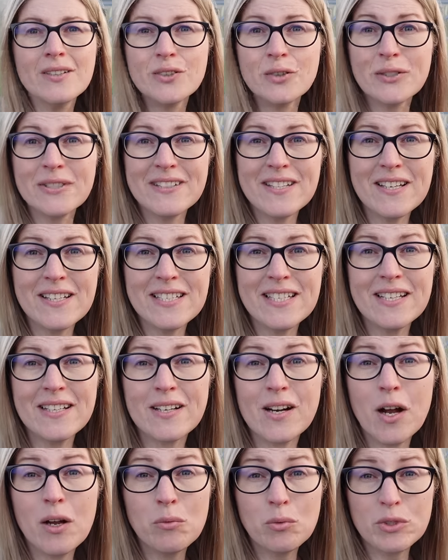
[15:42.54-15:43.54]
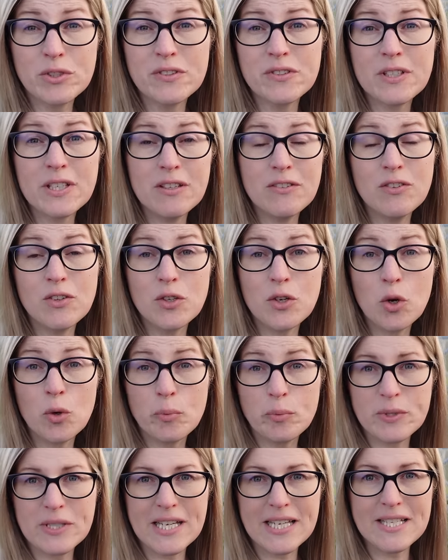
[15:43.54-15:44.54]
So inside here, I wanted to give you an
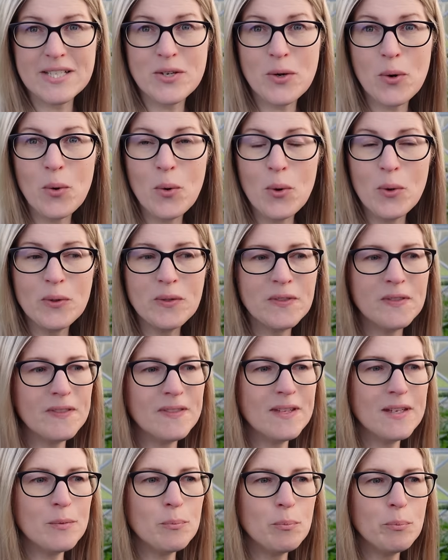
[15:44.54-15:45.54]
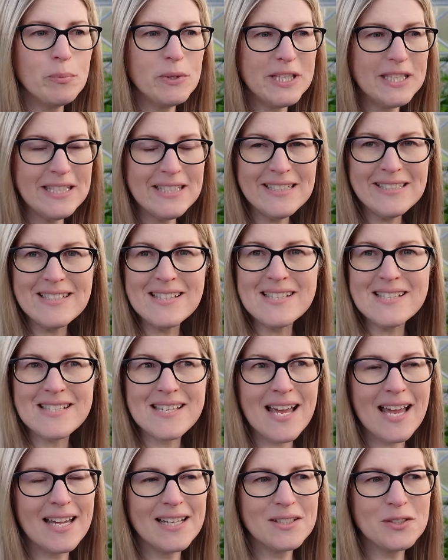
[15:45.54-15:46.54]
update on the beans
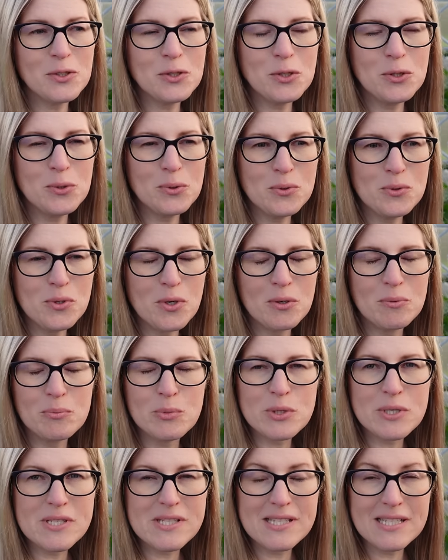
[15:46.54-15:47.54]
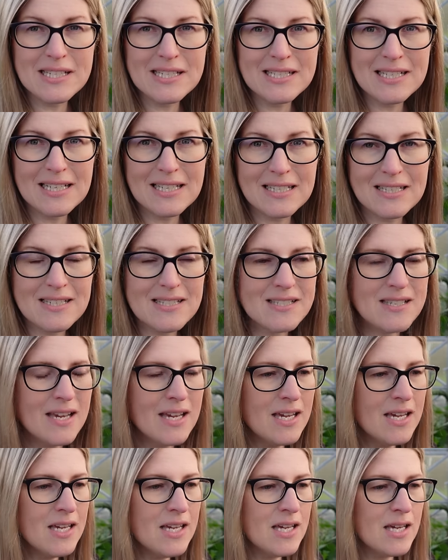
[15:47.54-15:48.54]
and cucumber seedlings.
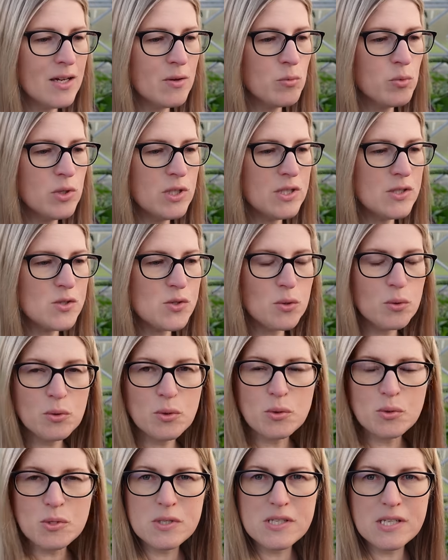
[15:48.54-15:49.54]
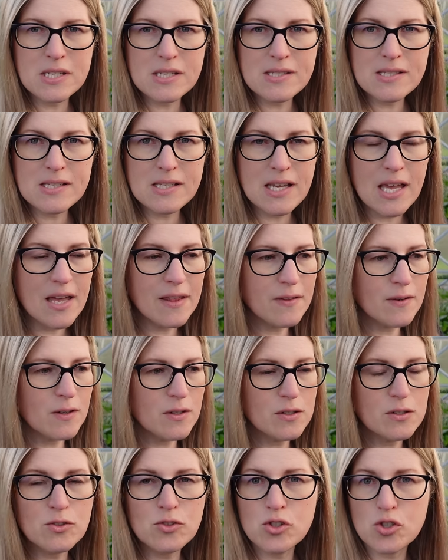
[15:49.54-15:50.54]
We sow those seeds
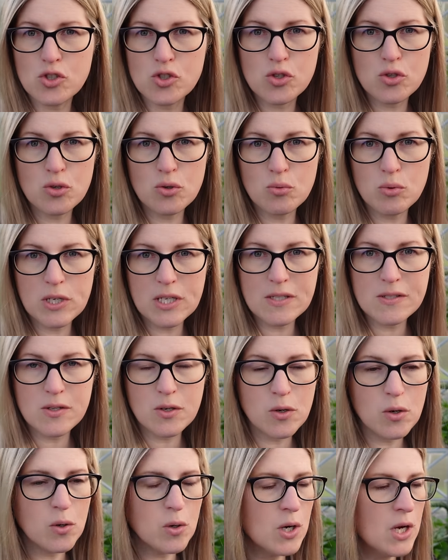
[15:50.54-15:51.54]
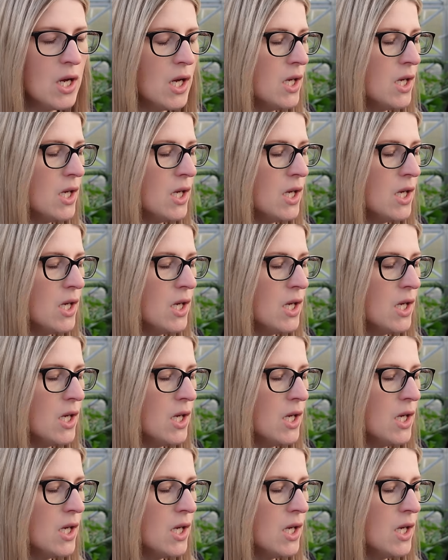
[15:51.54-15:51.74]
together just two weeks ago.